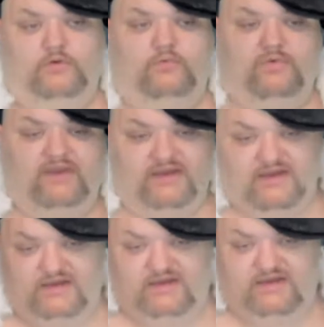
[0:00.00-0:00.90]

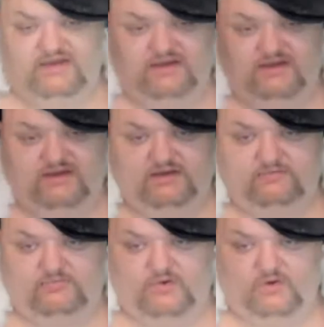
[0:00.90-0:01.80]
We need
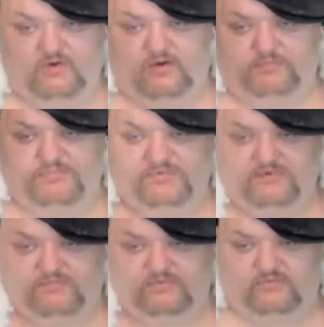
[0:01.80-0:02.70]
more
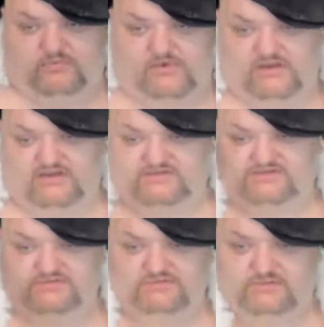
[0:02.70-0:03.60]
people
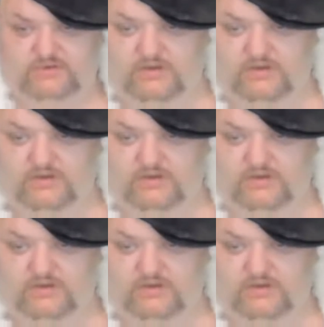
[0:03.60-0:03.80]
watching.